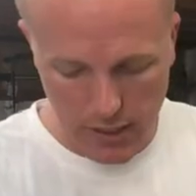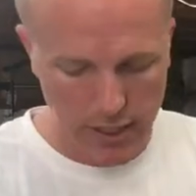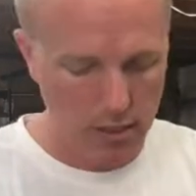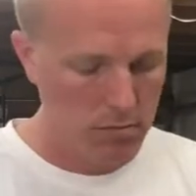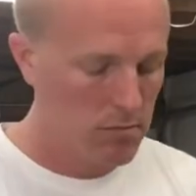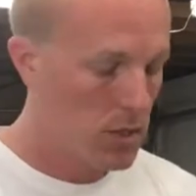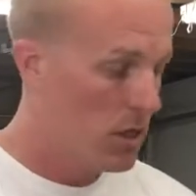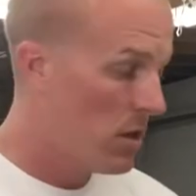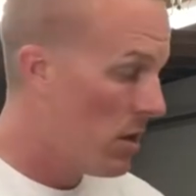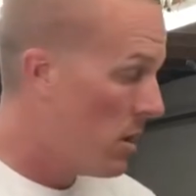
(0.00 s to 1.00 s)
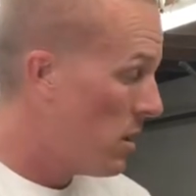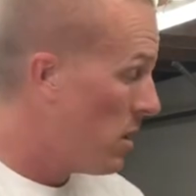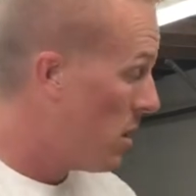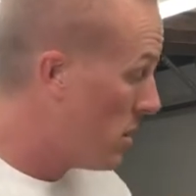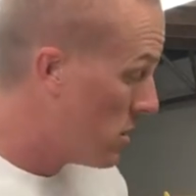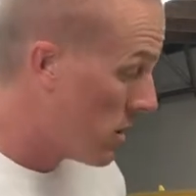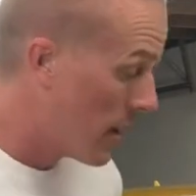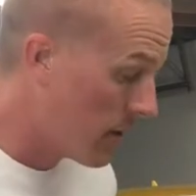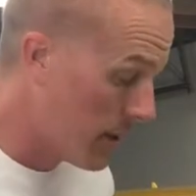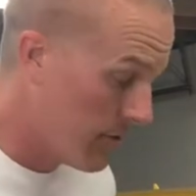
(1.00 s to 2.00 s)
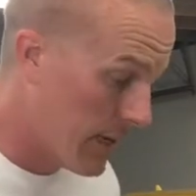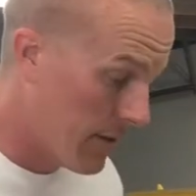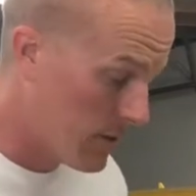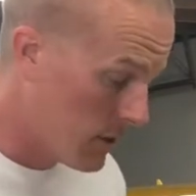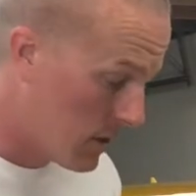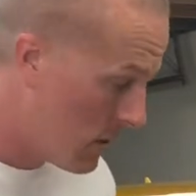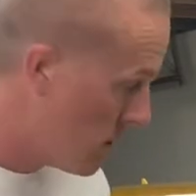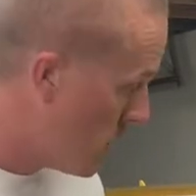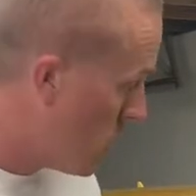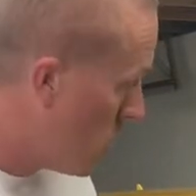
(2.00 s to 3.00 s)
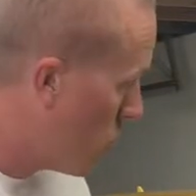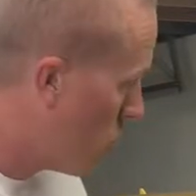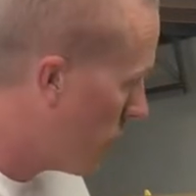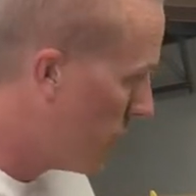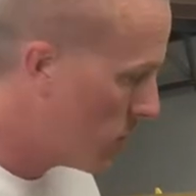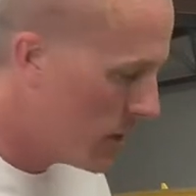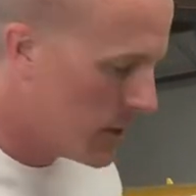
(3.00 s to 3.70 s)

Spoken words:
there. I don't even have to worry where